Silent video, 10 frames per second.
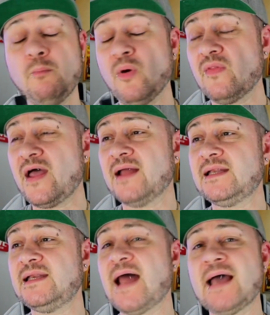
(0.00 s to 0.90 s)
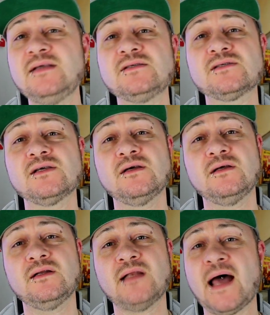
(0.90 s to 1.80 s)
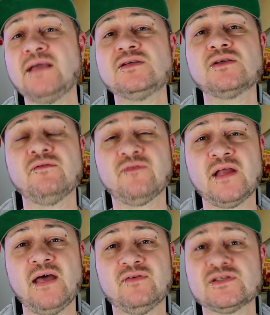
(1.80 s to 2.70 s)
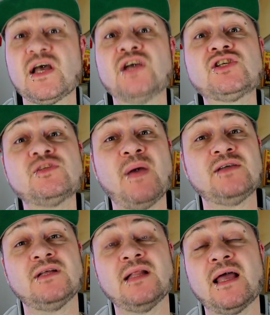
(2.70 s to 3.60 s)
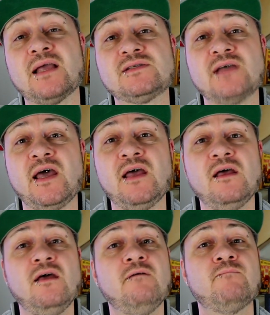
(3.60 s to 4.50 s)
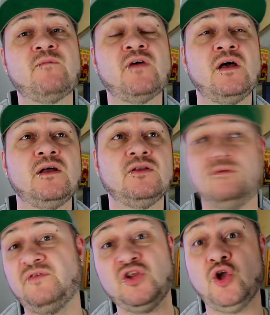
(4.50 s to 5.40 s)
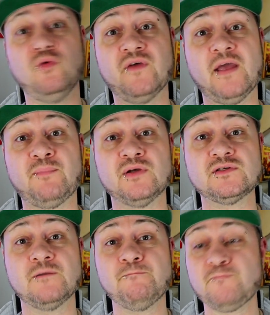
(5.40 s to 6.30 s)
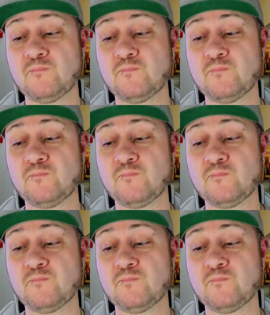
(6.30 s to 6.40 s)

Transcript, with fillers: but they are nice nice flavors, especially like I say for for new vapors.